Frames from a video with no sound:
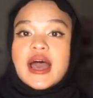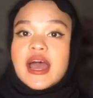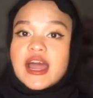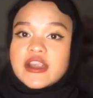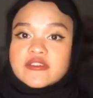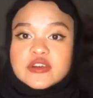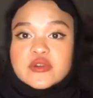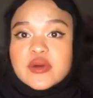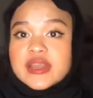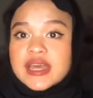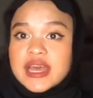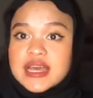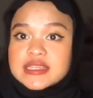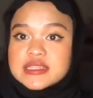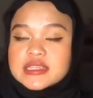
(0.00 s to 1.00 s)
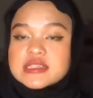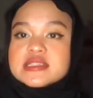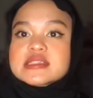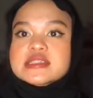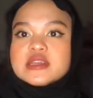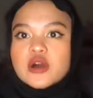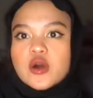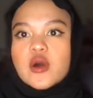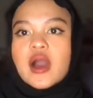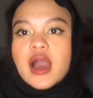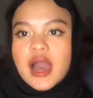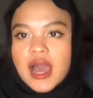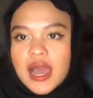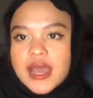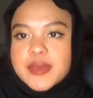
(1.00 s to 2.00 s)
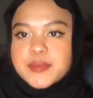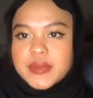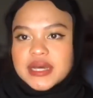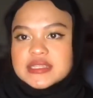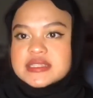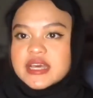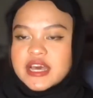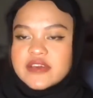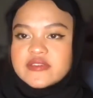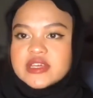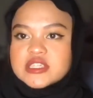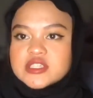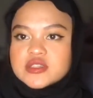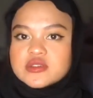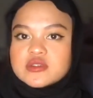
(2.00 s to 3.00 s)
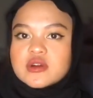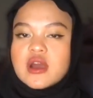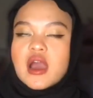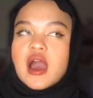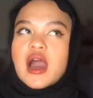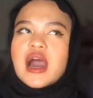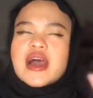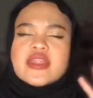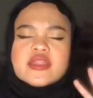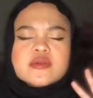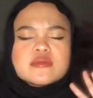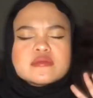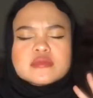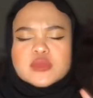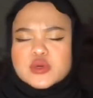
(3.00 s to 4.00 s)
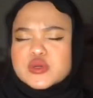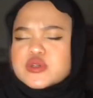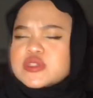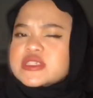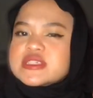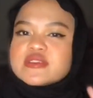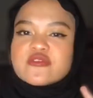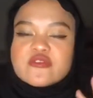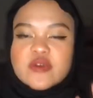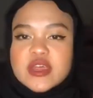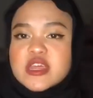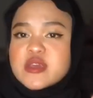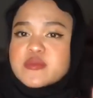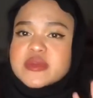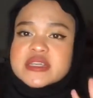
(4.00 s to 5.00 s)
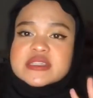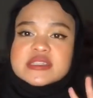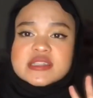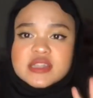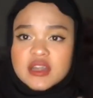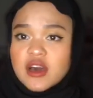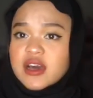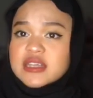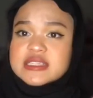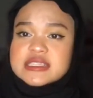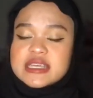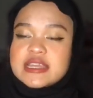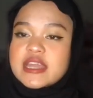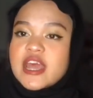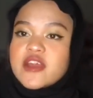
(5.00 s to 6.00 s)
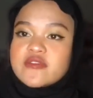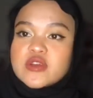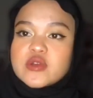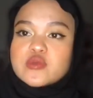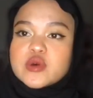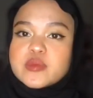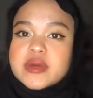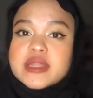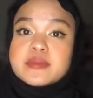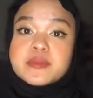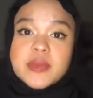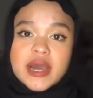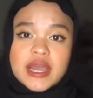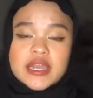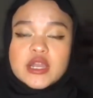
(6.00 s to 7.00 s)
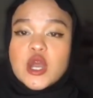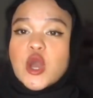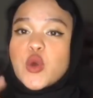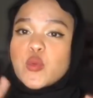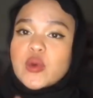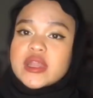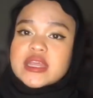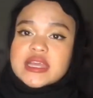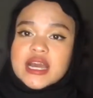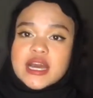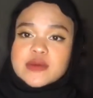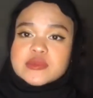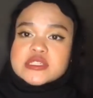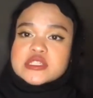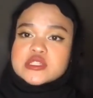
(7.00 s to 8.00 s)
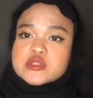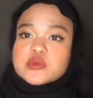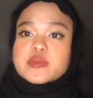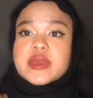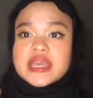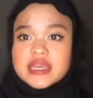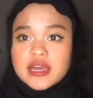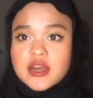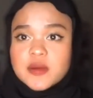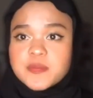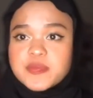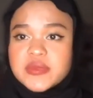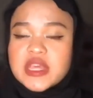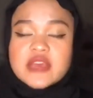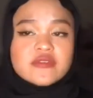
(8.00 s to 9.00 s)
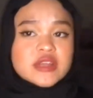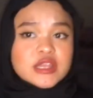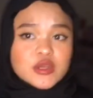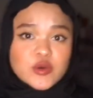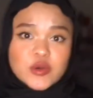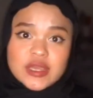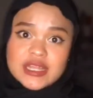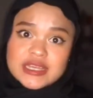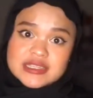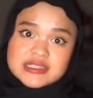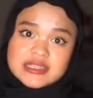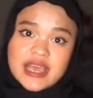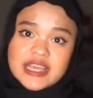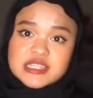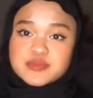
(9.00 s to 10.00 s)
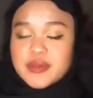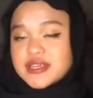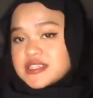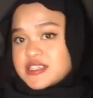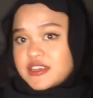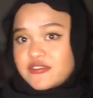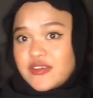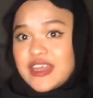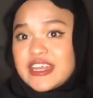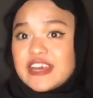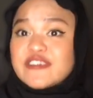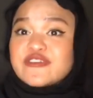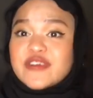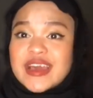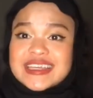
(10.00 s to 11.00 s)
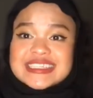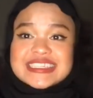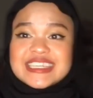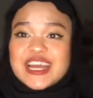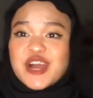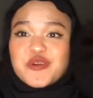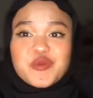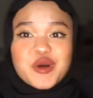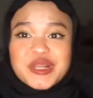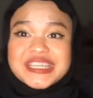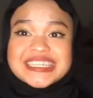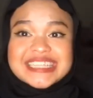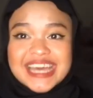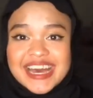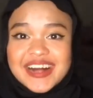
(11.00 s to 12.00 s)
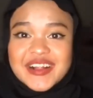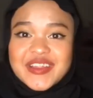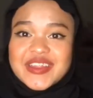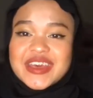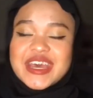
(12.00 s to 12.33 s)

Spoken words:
Everyone has it, so I must have it too, are the most famous thoughts in every woman's mind when it comes to makeup, even though it is expensive and affects their wallet health,